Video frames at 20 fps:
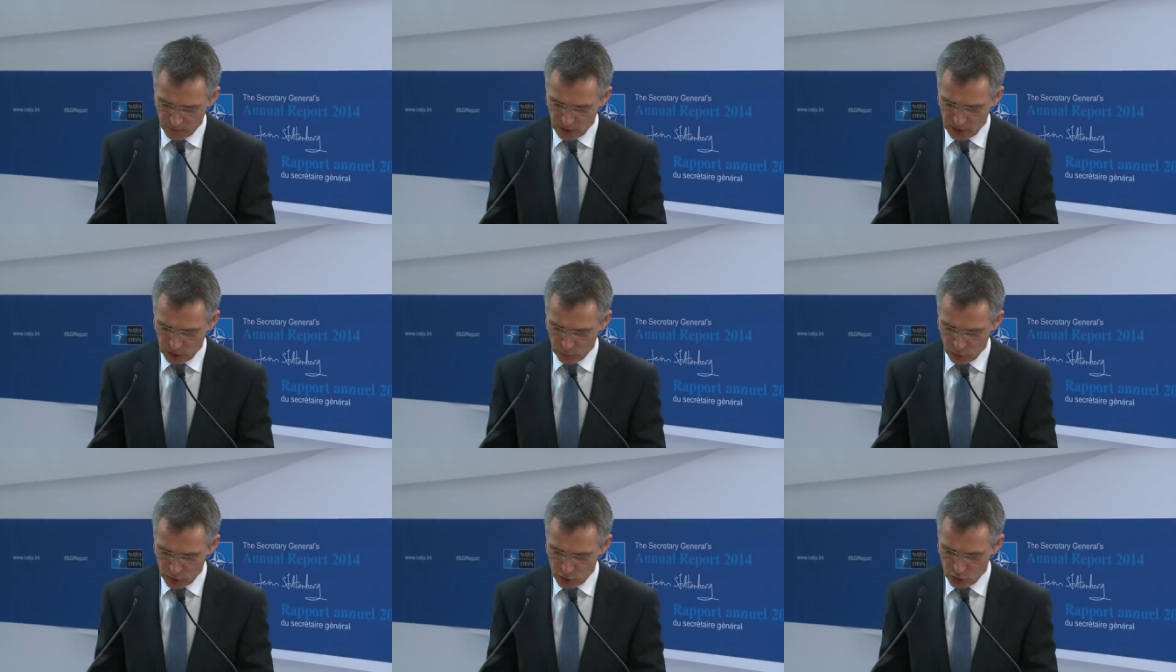
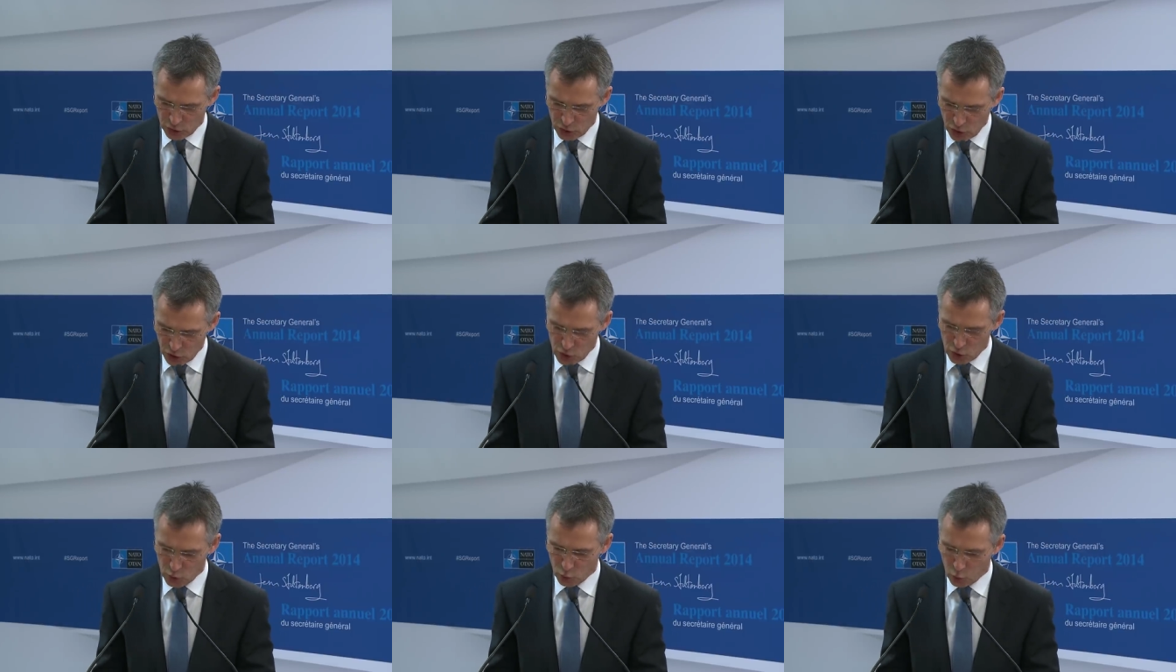there was
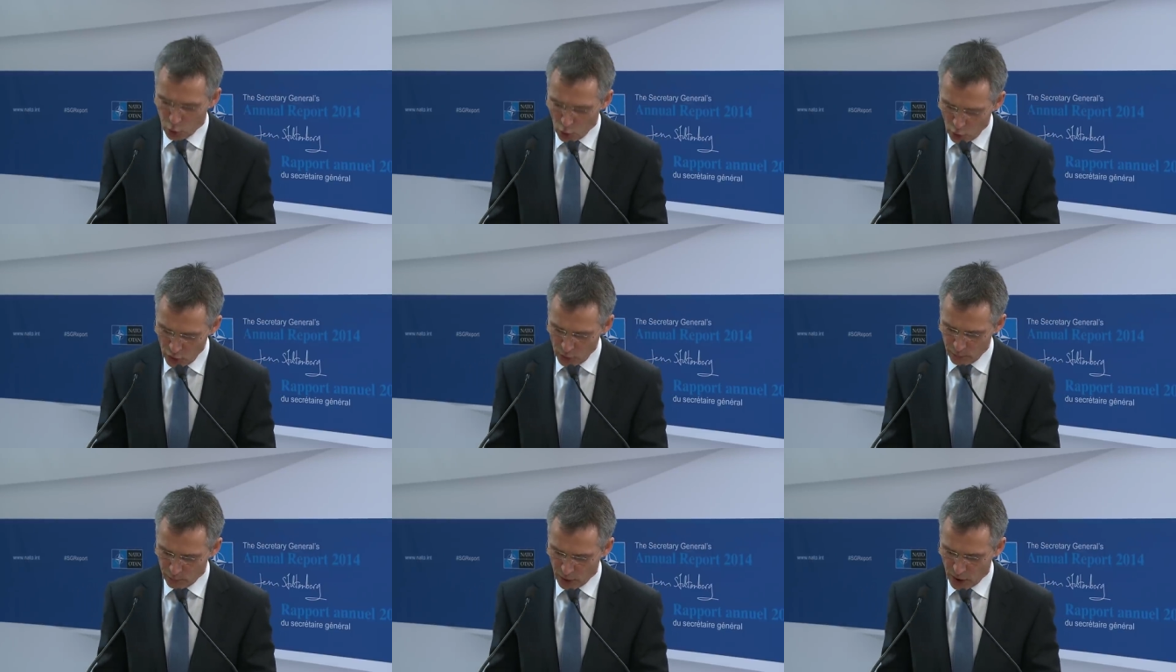just
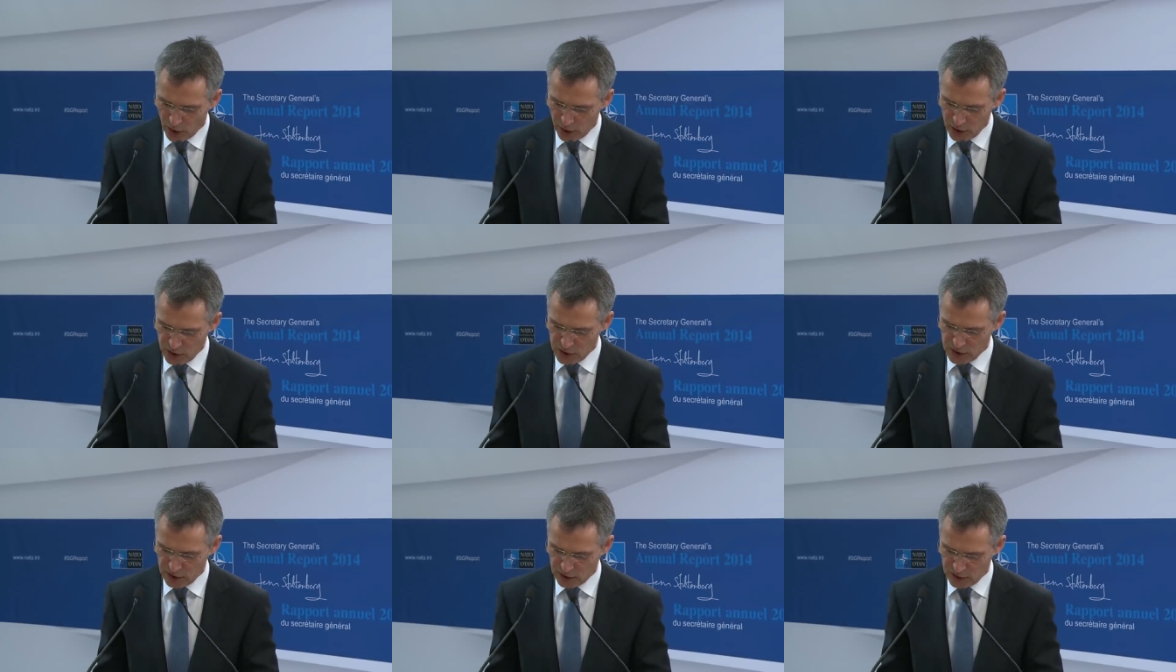one
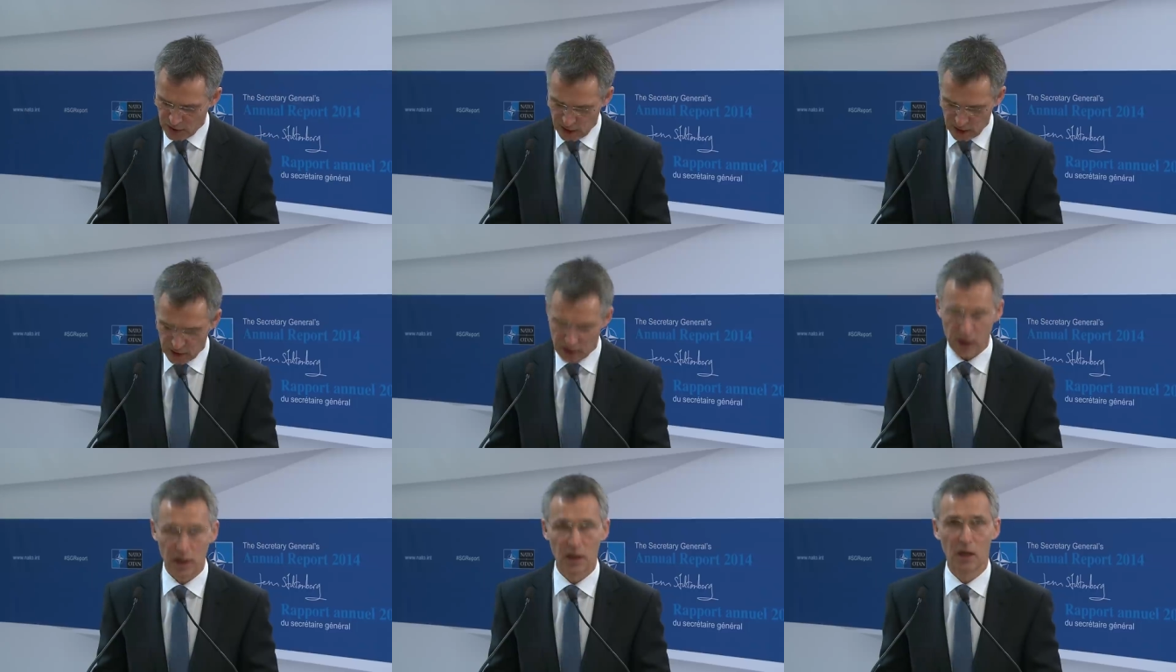piracy
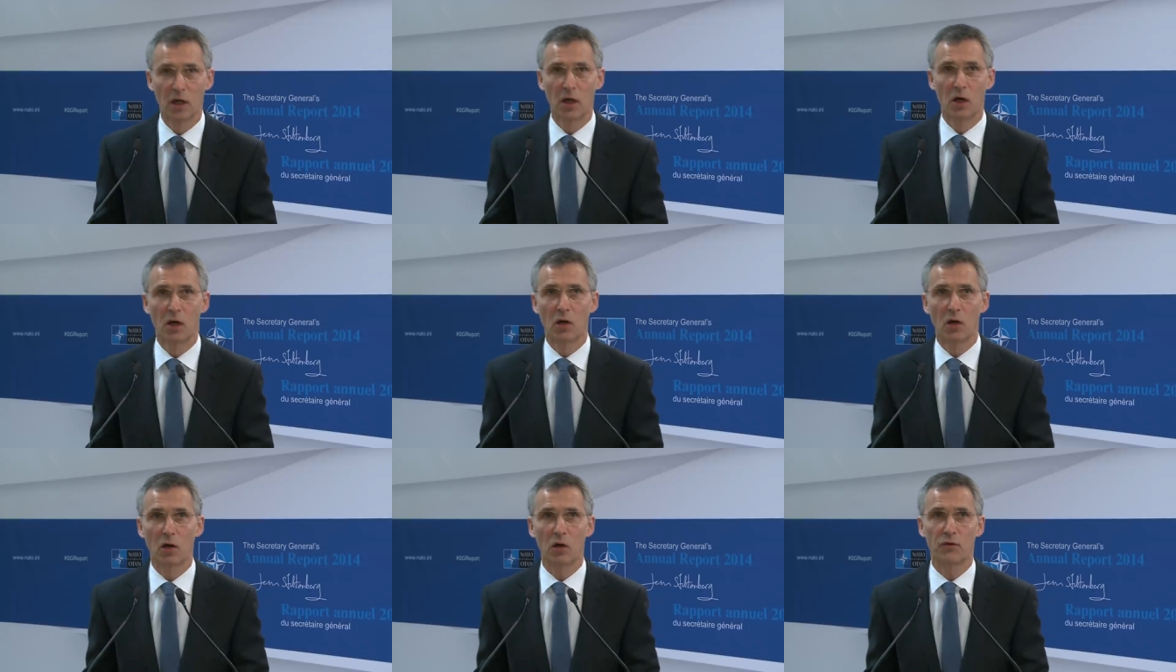attack
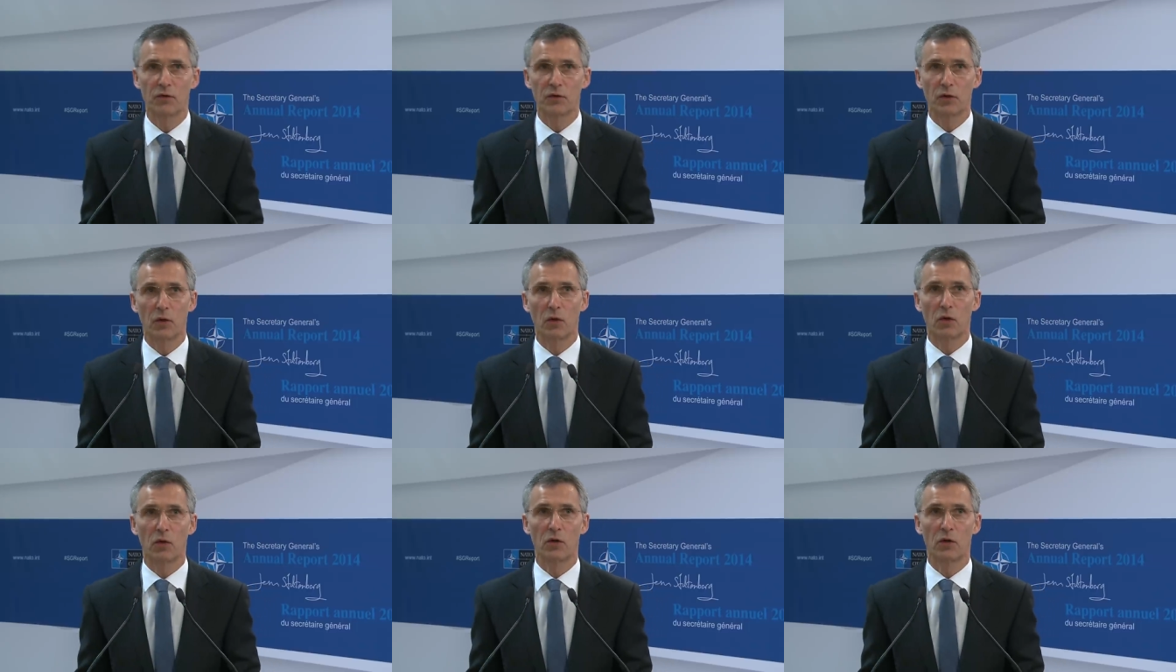off
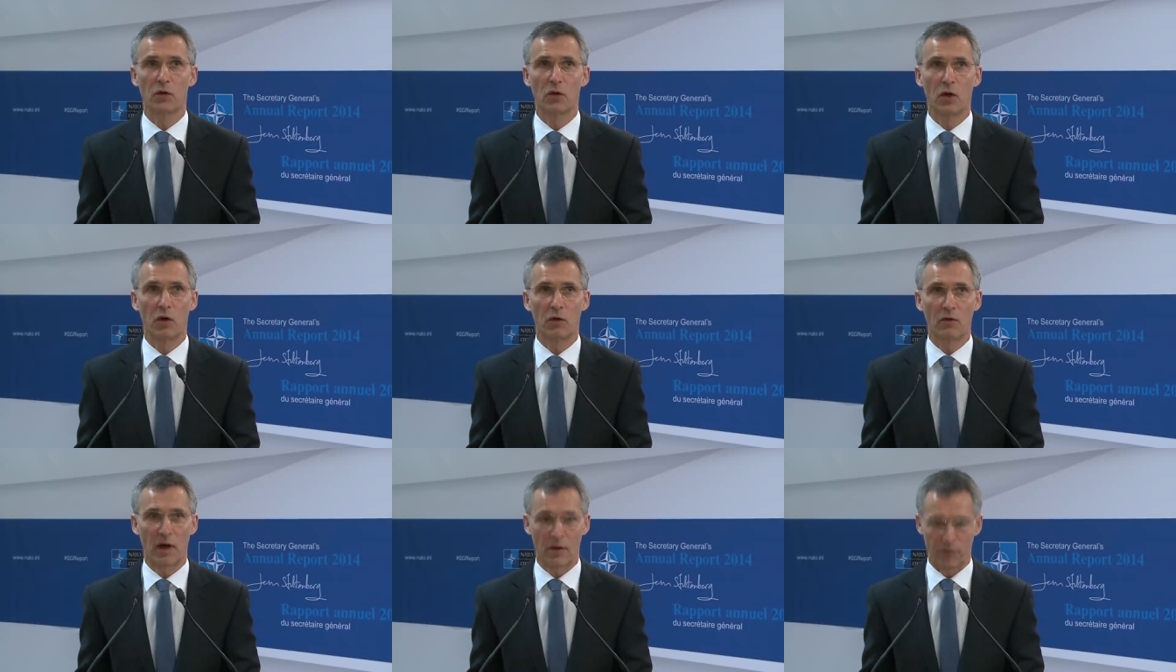the Horn
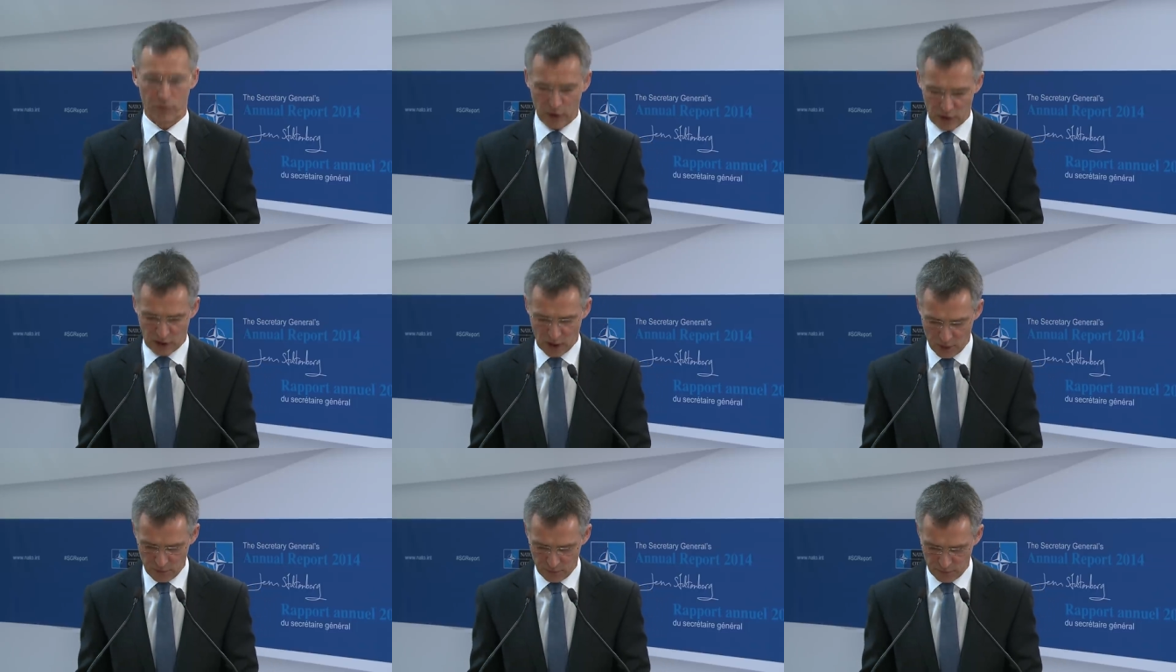of
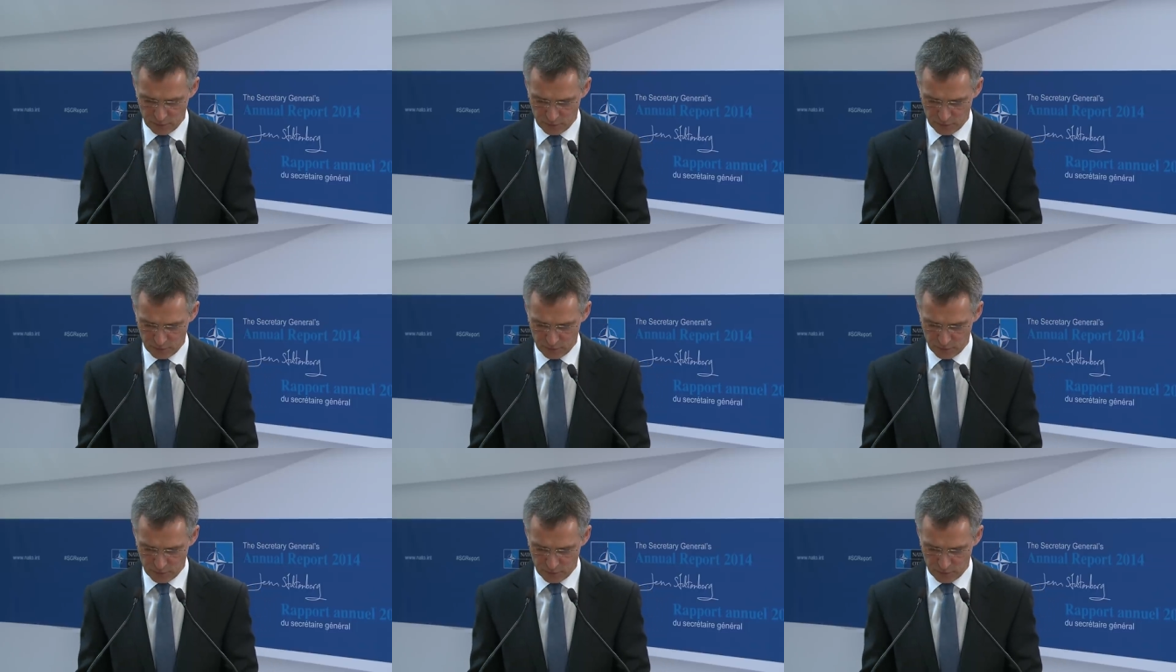Africa,